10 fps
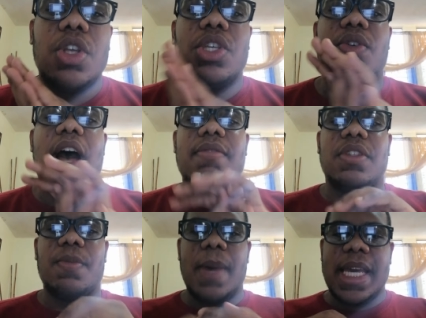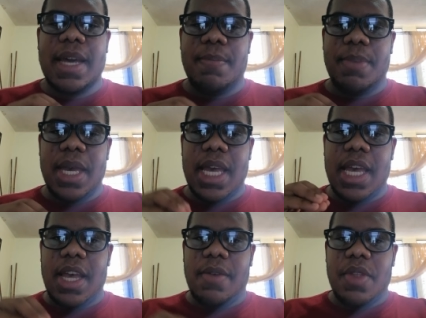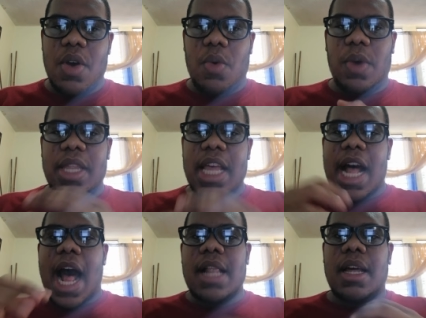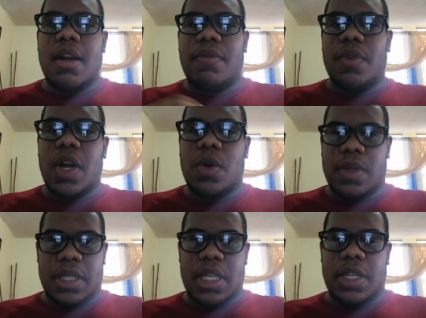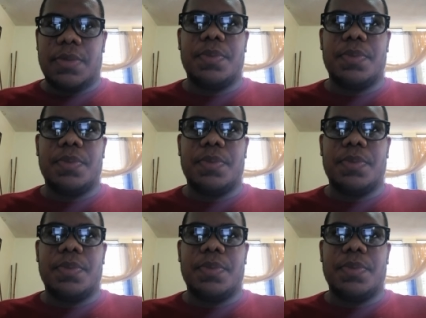You have to make a pee with a lot of frequency.